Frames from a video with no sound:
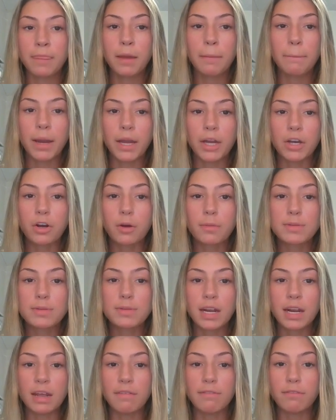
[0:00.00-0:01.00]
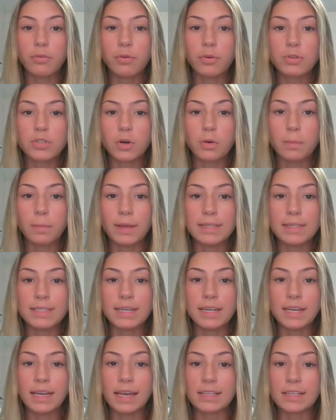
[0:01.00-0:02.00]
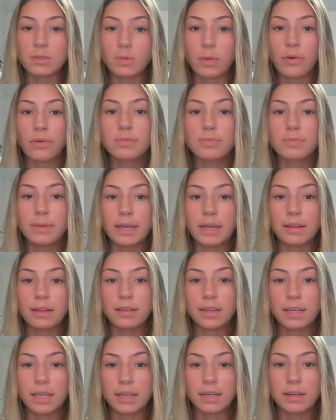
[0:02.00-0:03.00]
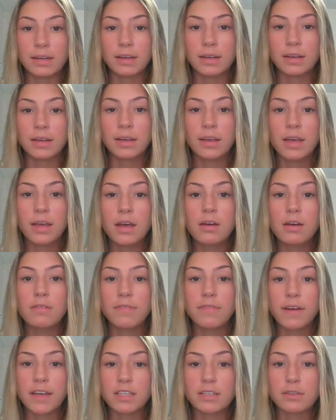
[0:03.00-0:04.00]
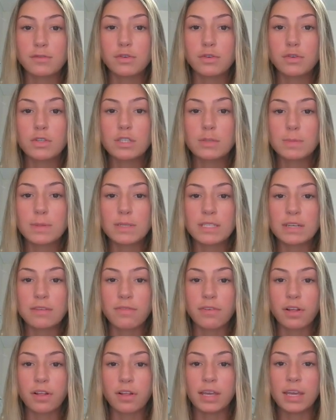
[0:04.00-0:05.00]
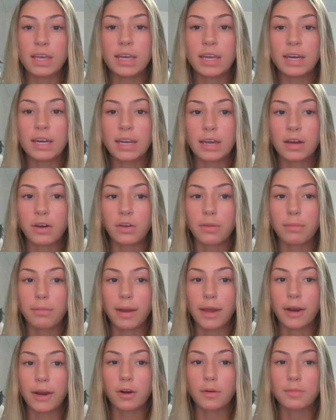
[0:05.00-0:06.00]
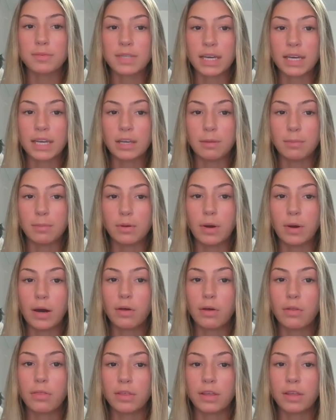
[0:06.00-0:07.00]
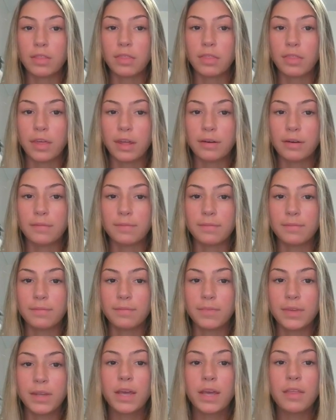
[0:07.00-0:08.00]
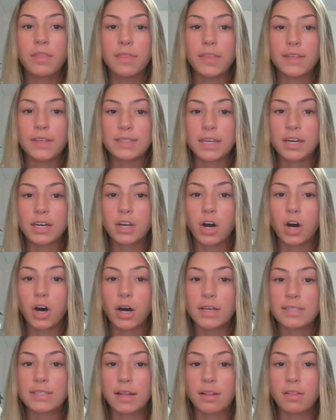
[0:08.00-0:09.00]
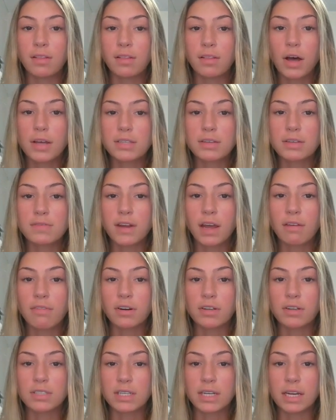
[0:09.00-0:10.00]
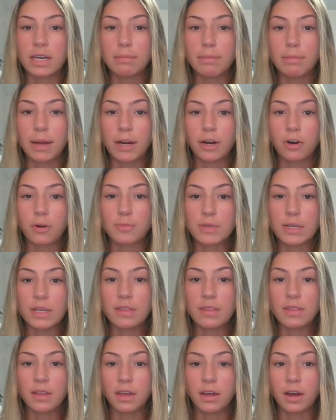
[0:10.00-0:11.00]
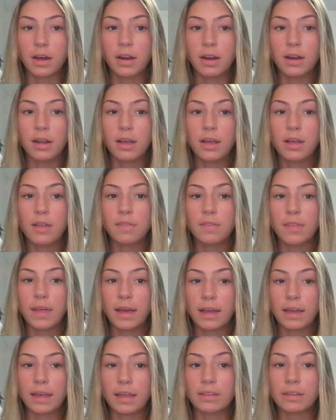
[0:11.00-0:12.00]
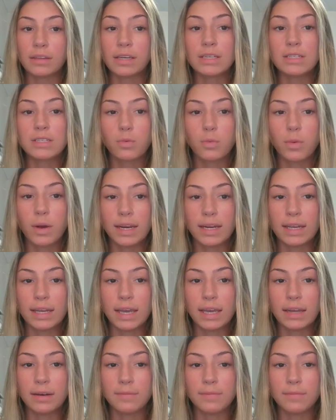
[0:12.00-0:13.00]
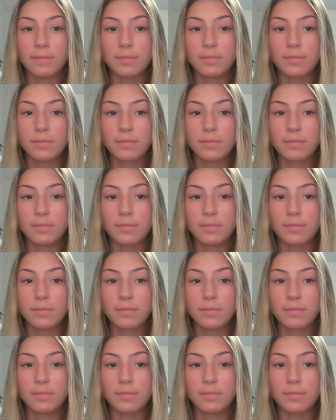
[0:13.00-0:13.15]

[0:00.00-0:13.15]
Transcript: Microbes can influence obesity as well as being lean. Fast food specifically can kill the microbes that keep you healthy and thin. This can cause a loss of diversity in microbes in the gut that can lead to weight gain.